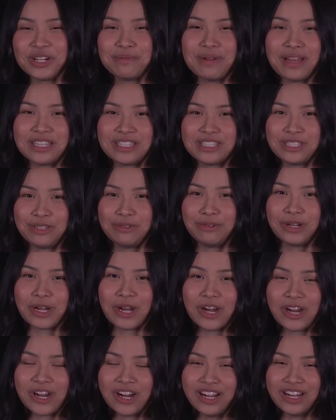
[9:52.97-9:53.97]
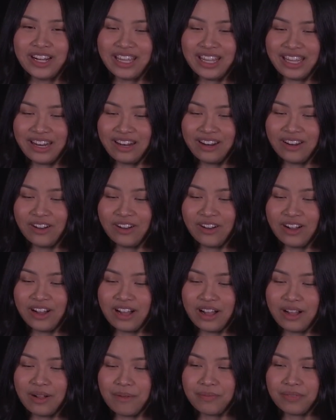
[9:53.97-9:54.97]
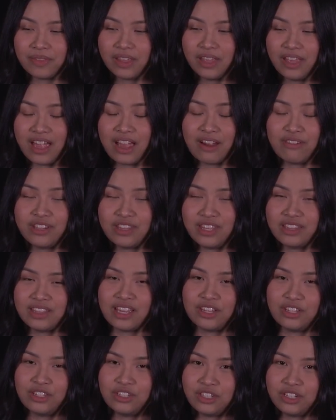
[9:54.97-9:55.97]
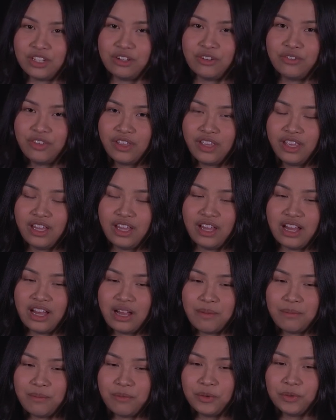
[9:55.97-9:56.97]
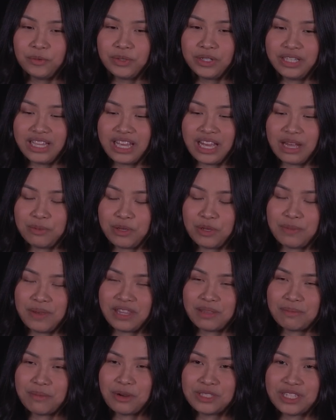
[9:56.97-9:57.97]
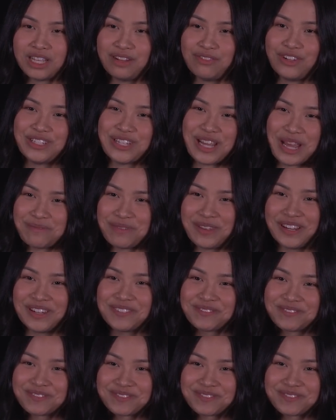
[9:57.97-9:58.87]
your best to work hard in everything that you do will really help you make the most out of your time here.